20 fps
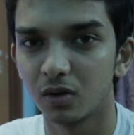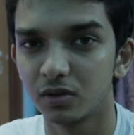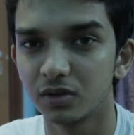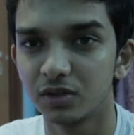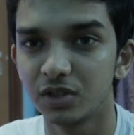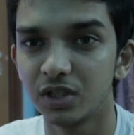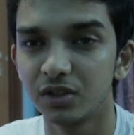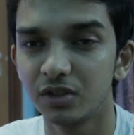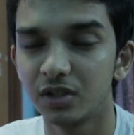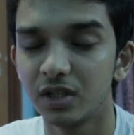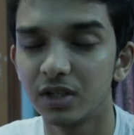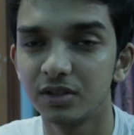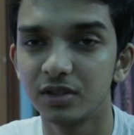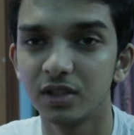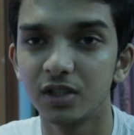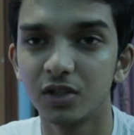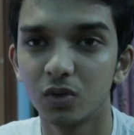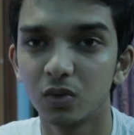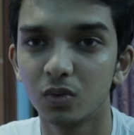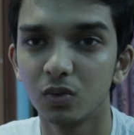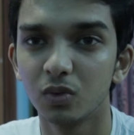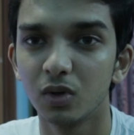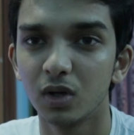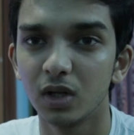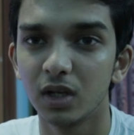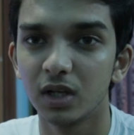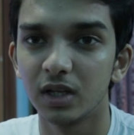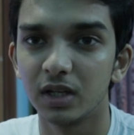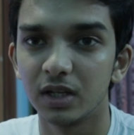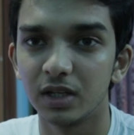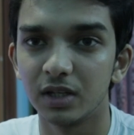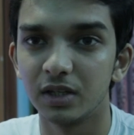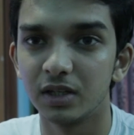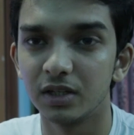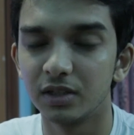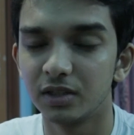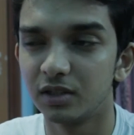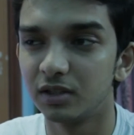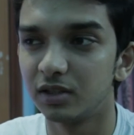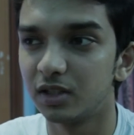Z3, Z2
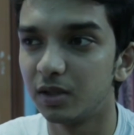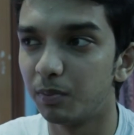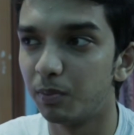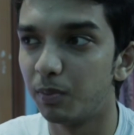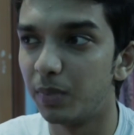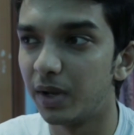isn't the